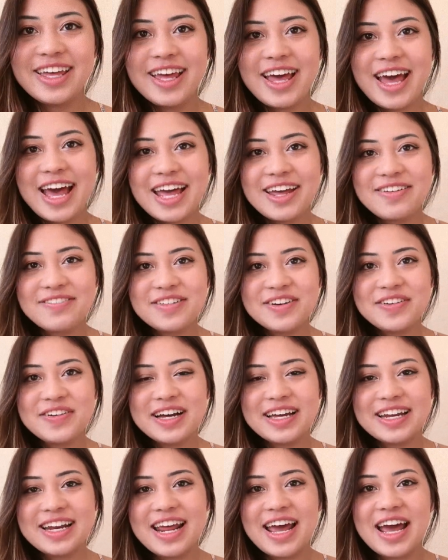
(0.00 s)
Hi
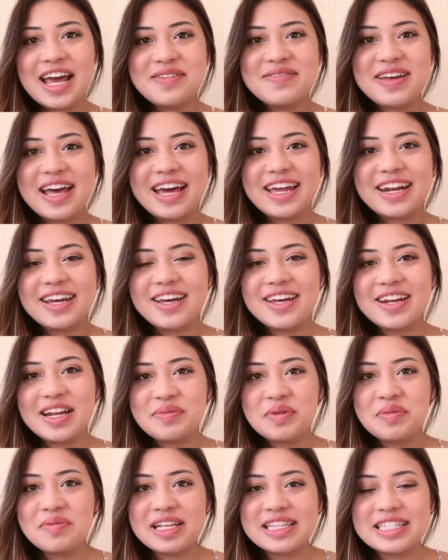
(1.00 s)
everyone, I'm Hannah and
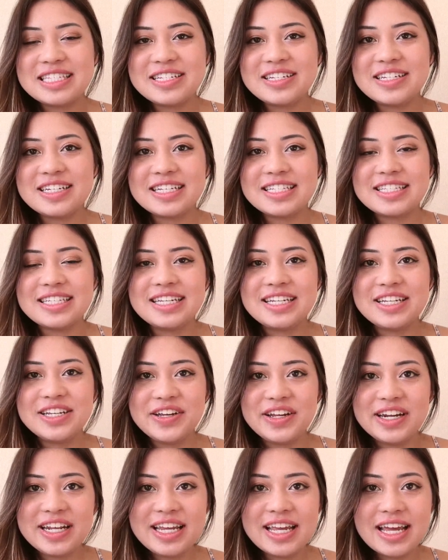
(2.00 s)
I'm a med student at Sydney
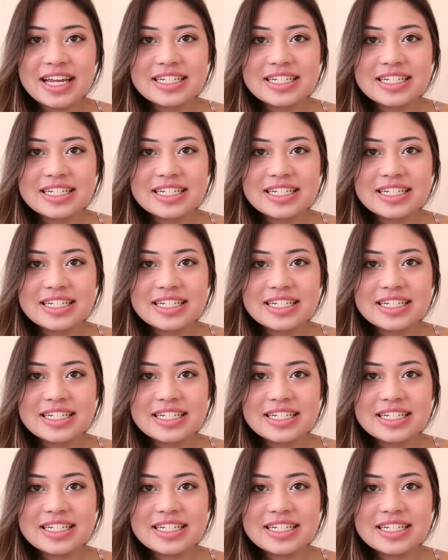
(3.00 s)
Uni,